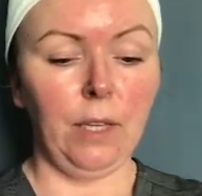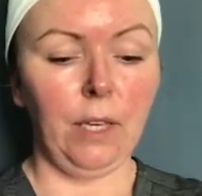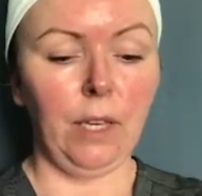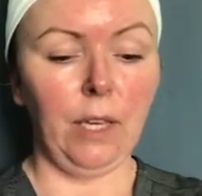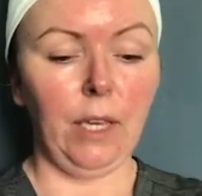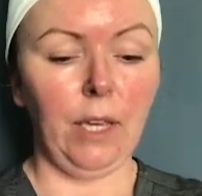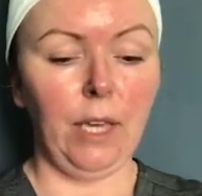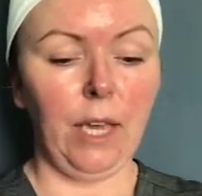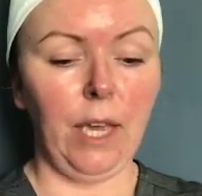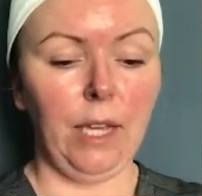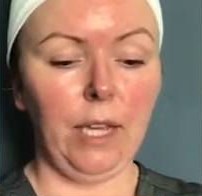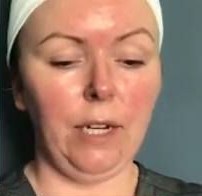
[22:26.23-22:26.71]

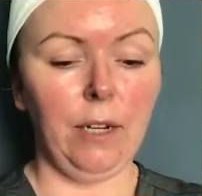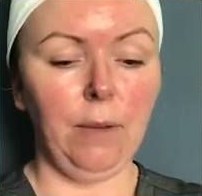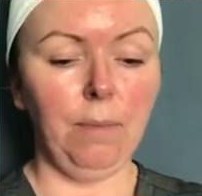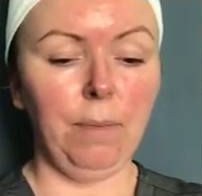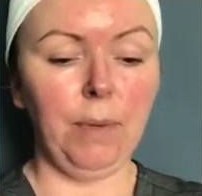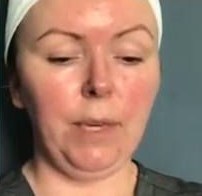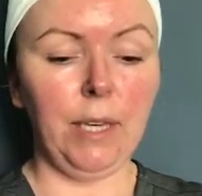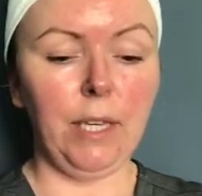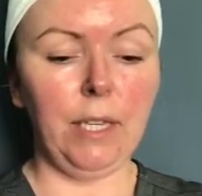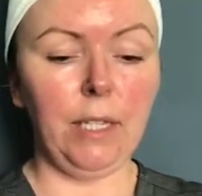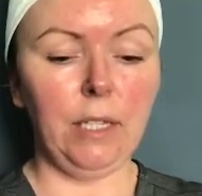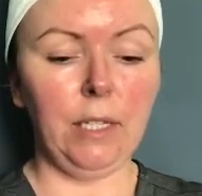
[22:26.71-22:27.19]
again, a
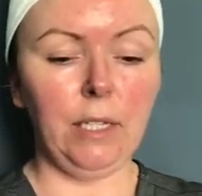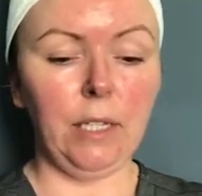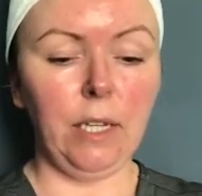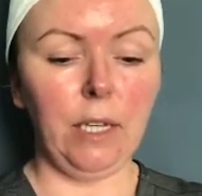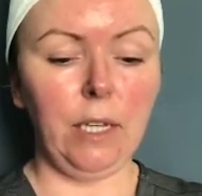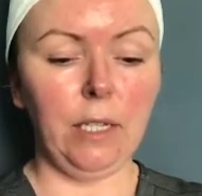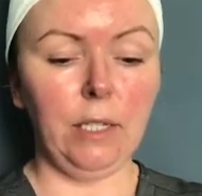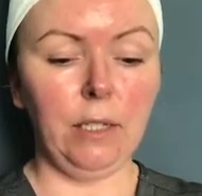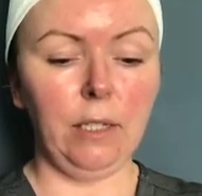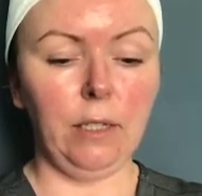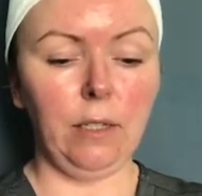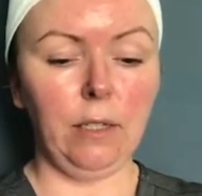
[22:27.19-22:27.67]

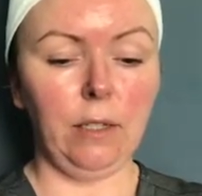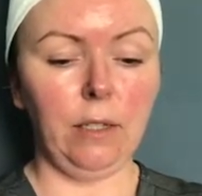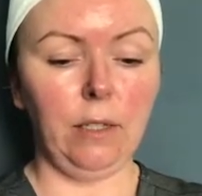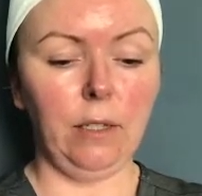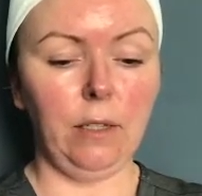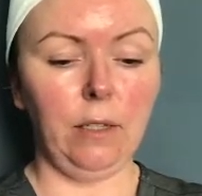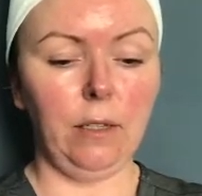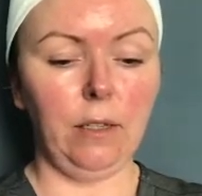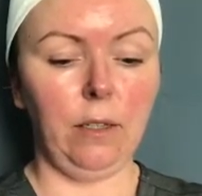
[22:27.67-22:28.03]
pea-sized